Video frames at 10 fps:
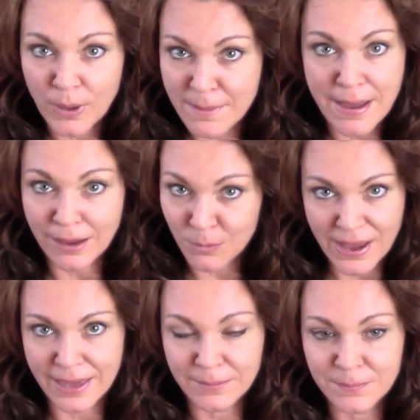way back
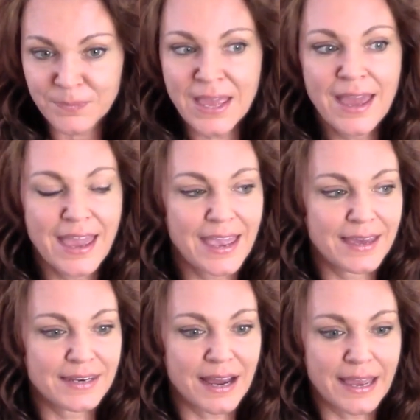when,
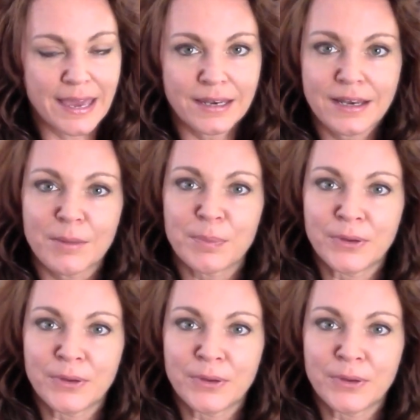and I ended up